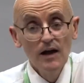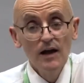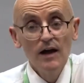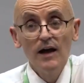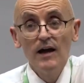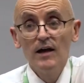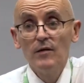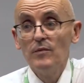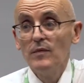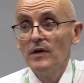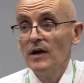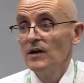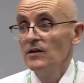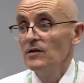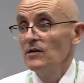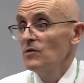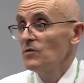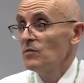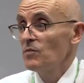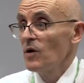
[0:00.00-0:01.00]
And
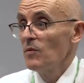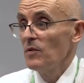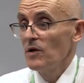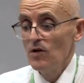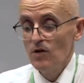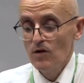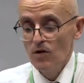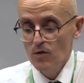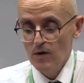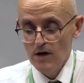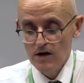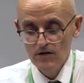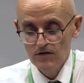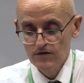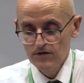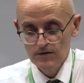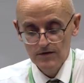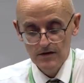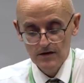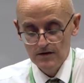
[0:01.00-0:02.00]
you're probably all aware of
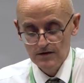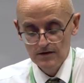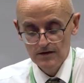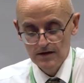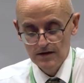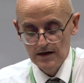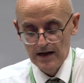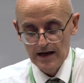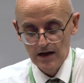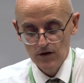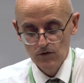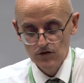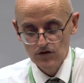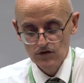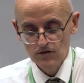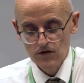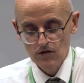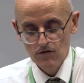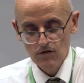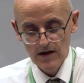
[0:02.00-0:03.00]
the language
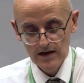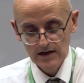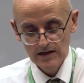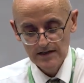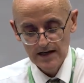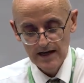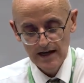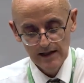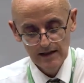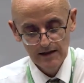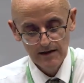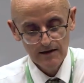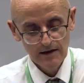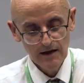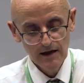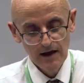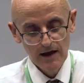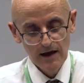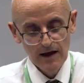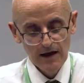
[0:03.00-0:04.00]
of the right to health.
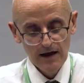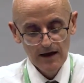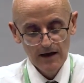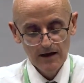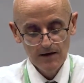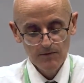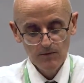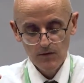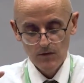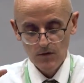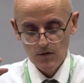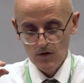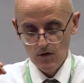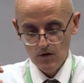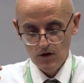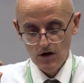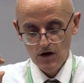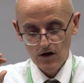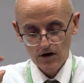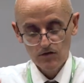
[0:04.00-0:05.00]
A
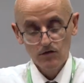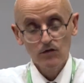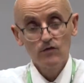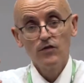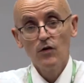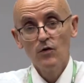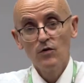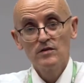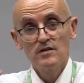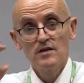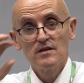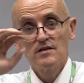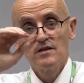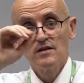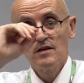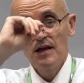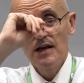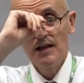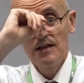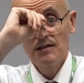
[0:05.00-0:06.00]
lot of it focuses
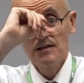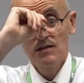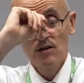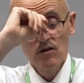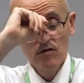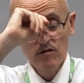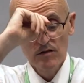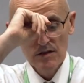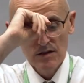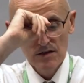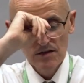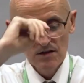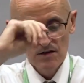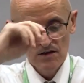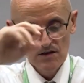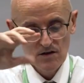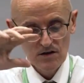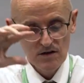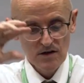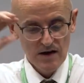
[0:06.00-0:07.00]
on health services,
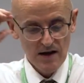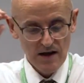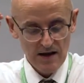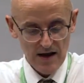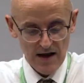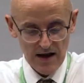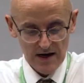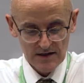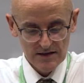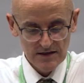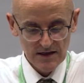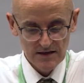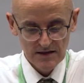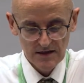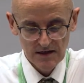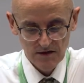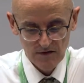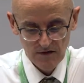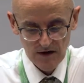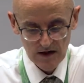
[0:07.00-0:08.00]
on access
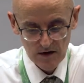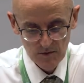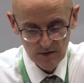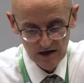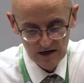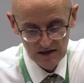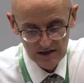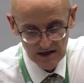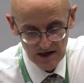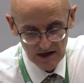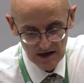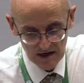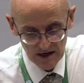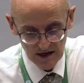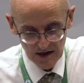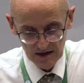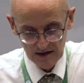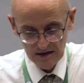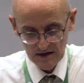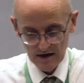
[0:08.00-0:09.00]
and availability
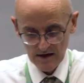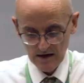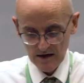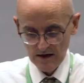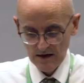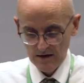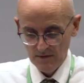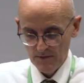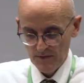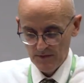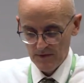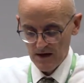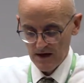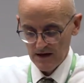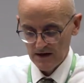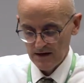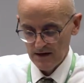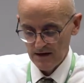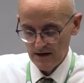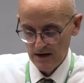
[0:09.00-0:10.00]
and
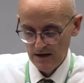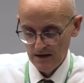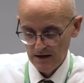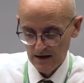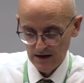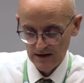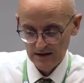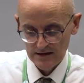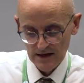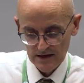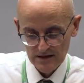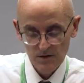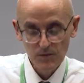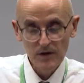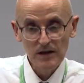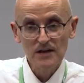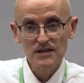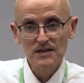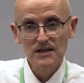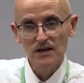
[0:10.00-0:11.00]

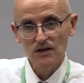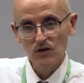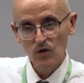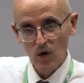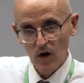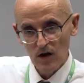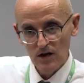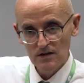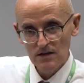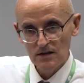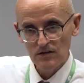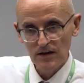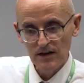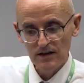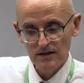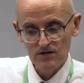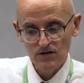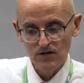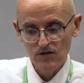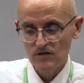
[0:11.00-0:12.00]
accessibility and quality of
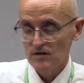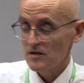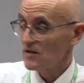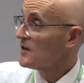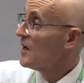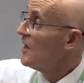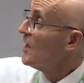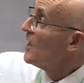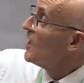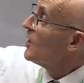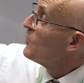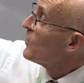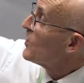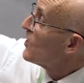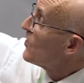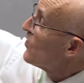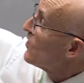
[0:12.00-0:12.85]
health services. But it